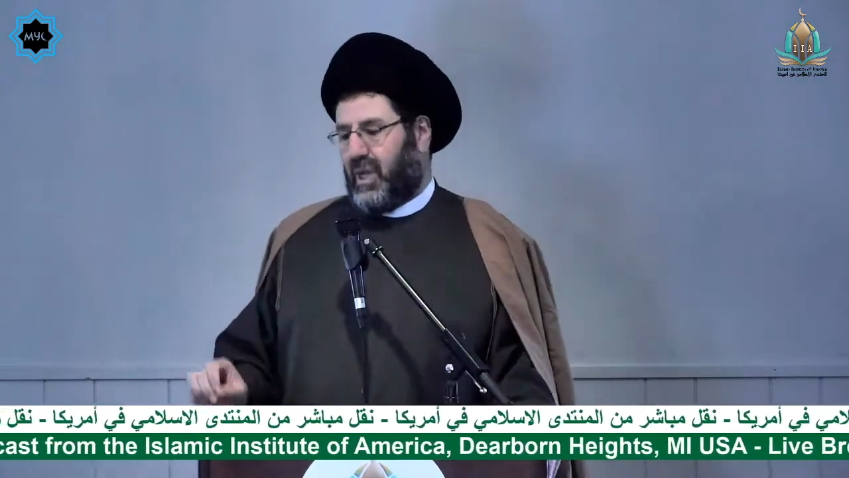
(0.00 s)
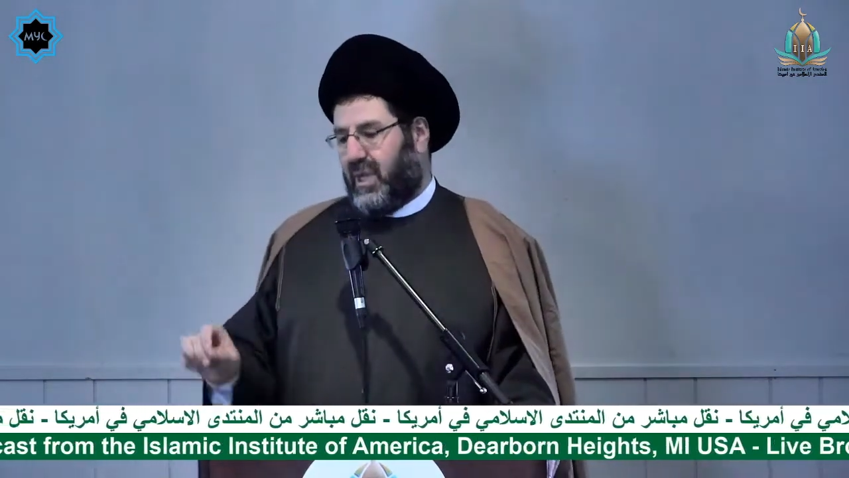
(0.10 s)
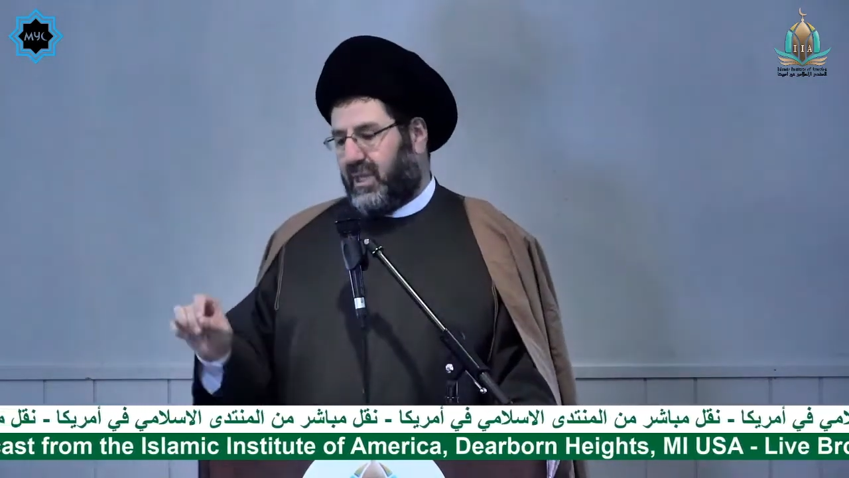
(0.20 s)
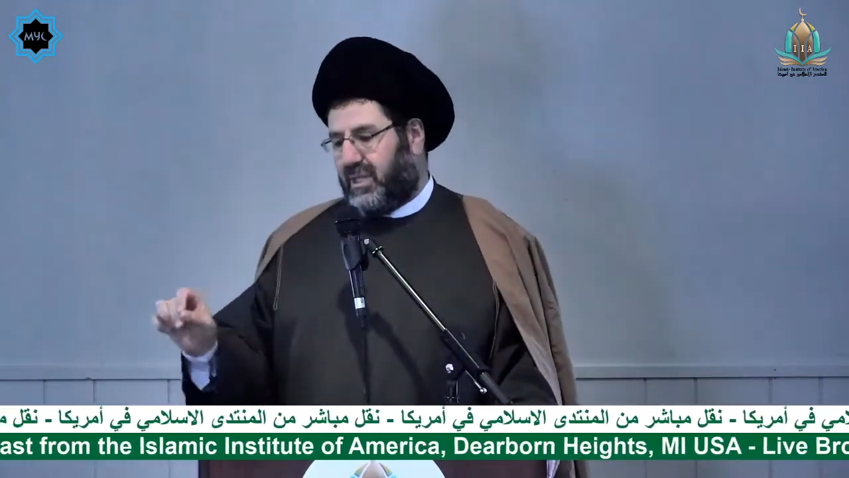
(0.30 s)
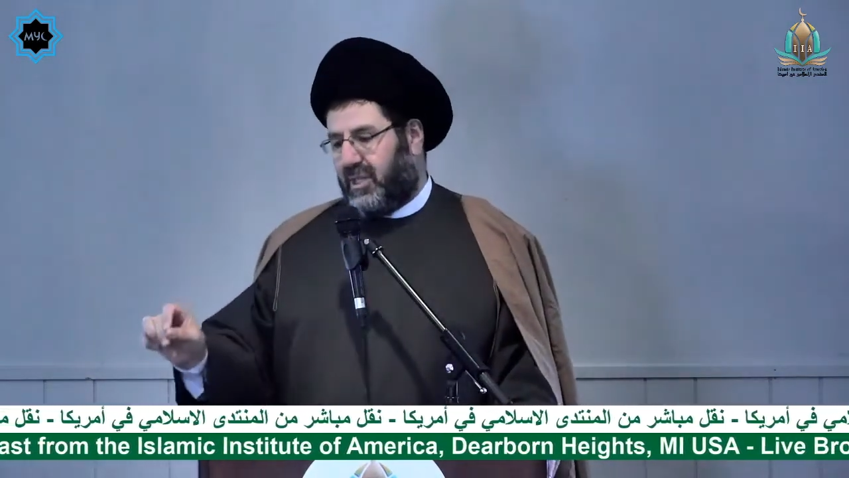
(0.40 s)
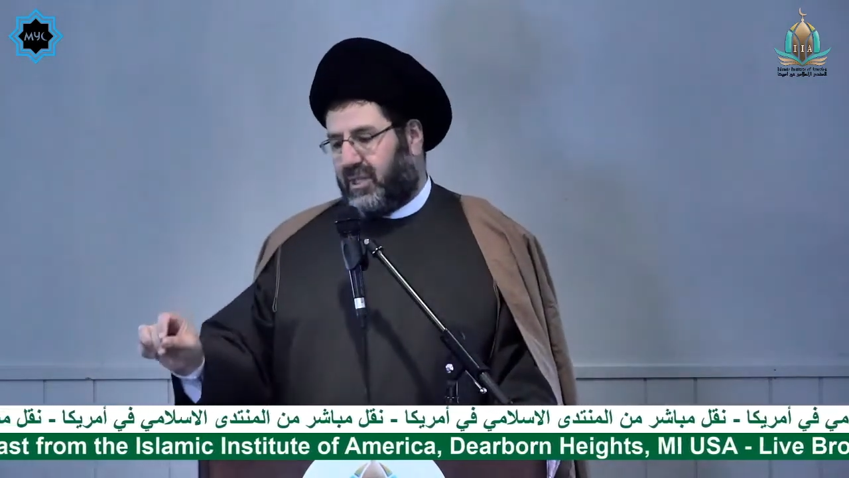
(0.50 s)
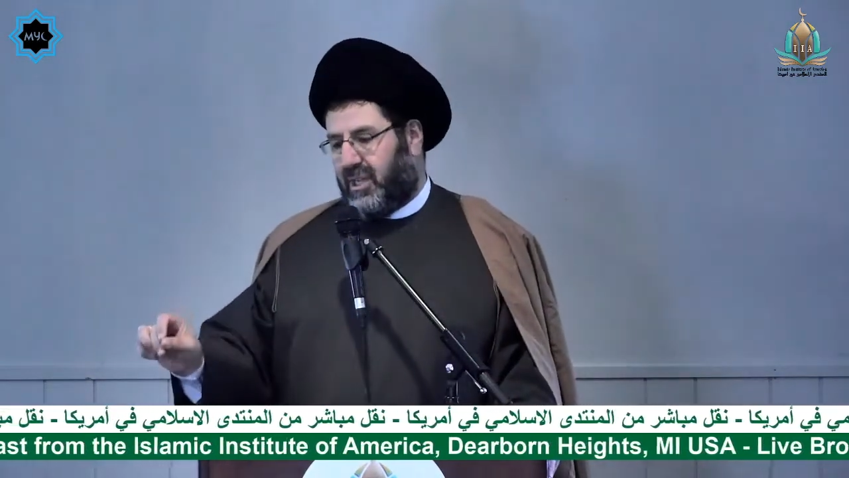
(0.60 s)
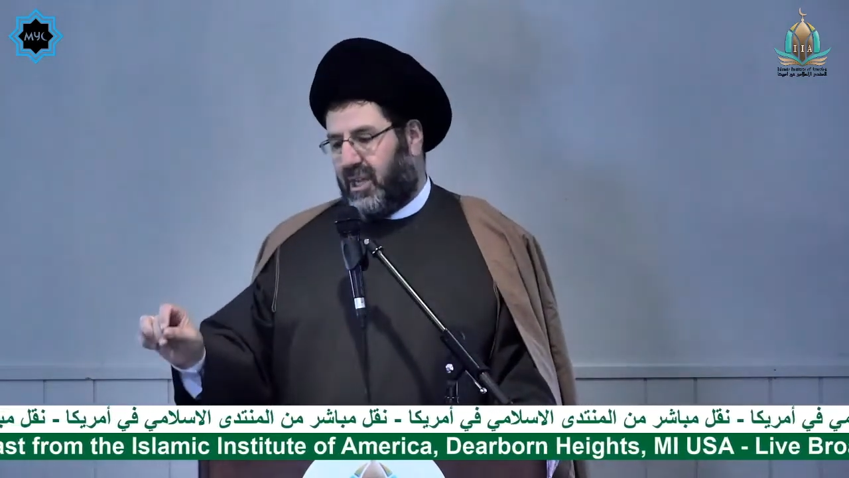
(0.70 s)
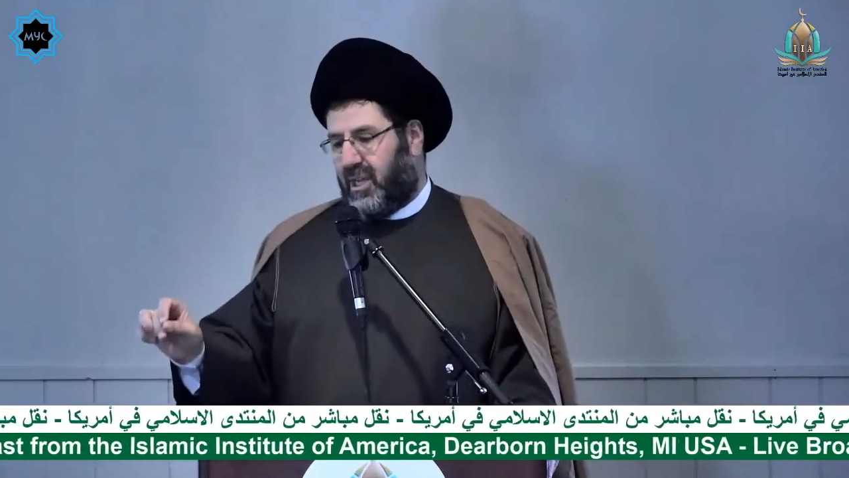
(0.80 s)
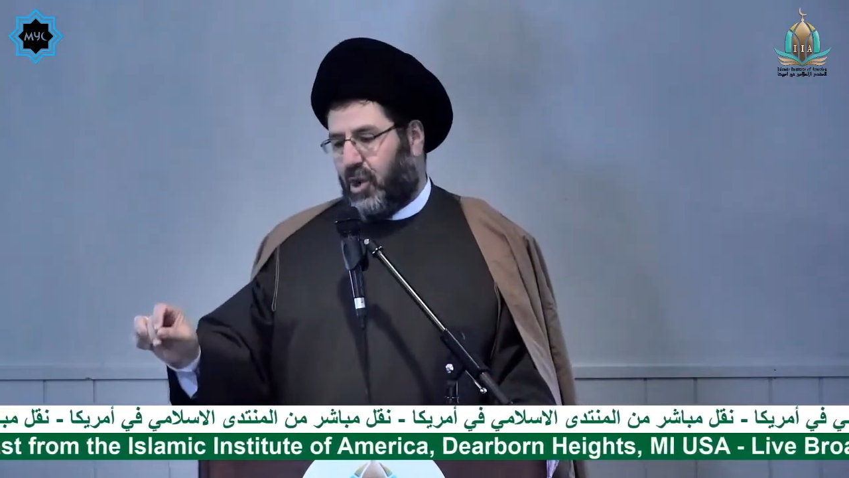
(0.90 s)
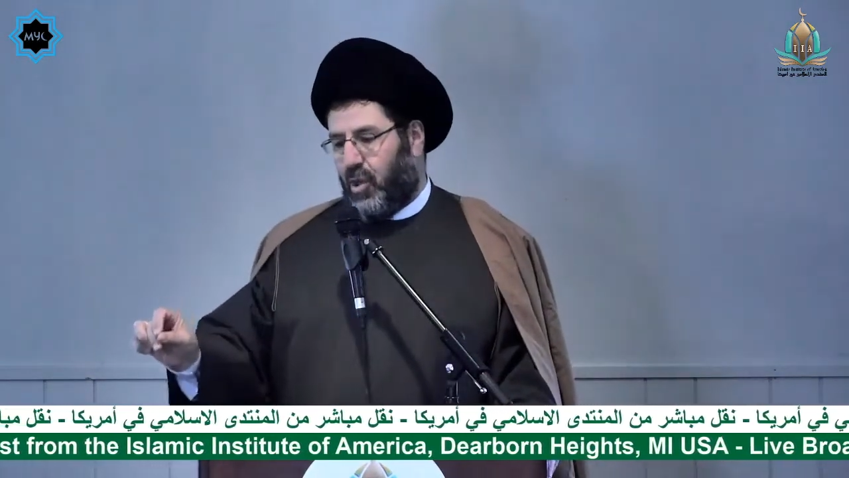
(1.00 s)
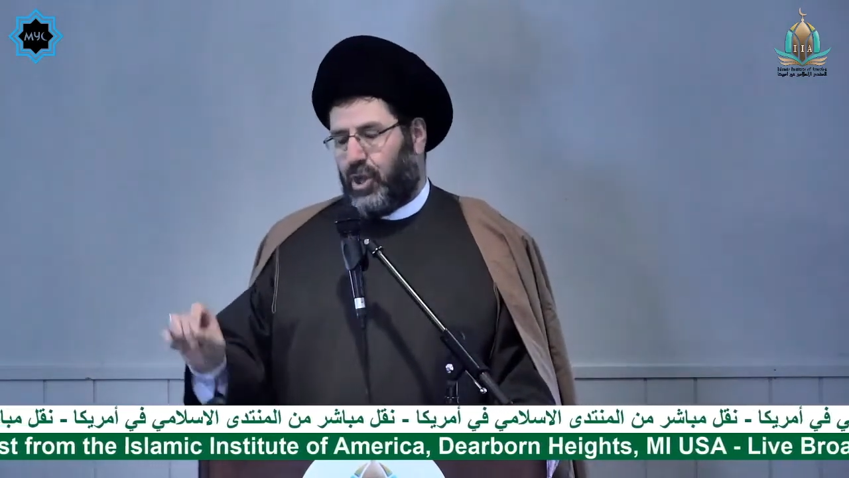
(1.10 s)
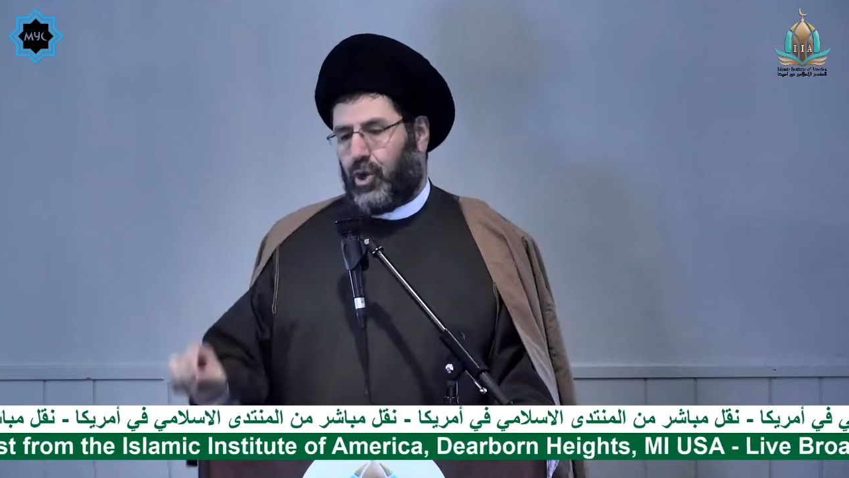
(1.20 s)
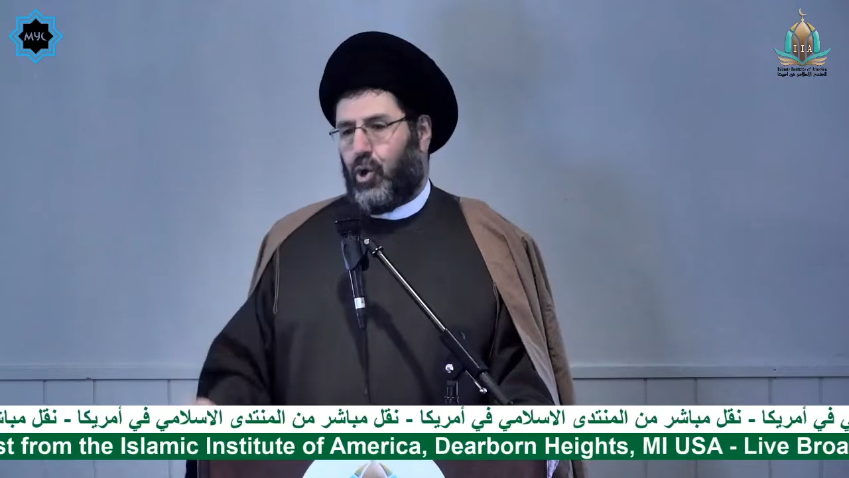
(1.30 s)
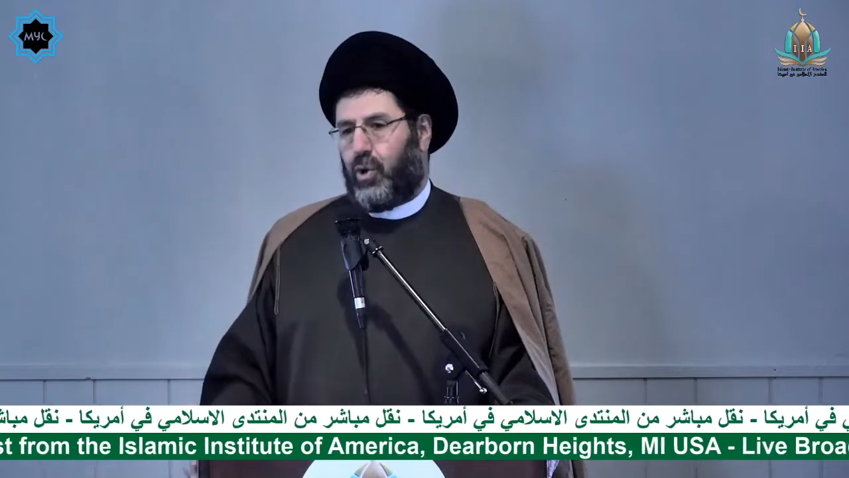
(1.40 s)
sitting on the
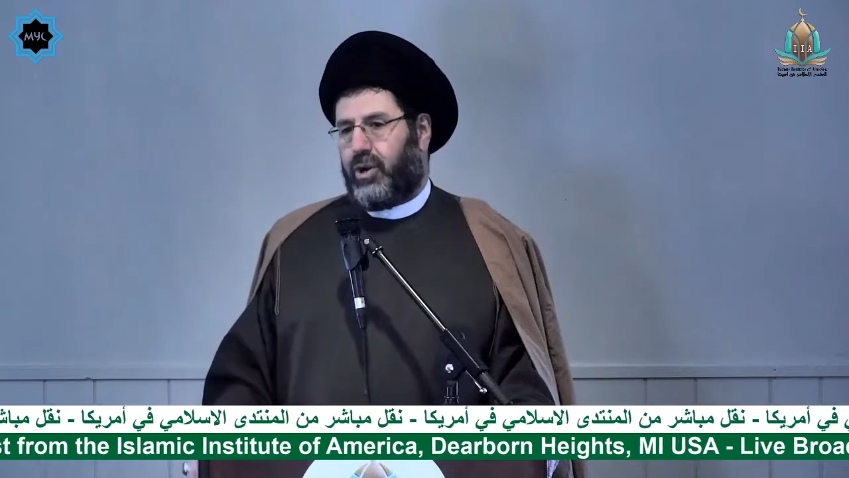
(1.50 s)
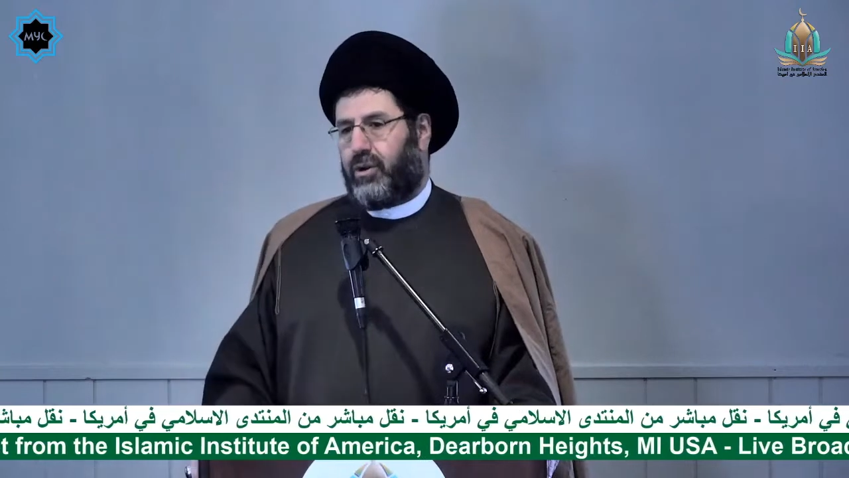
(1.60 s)
corner.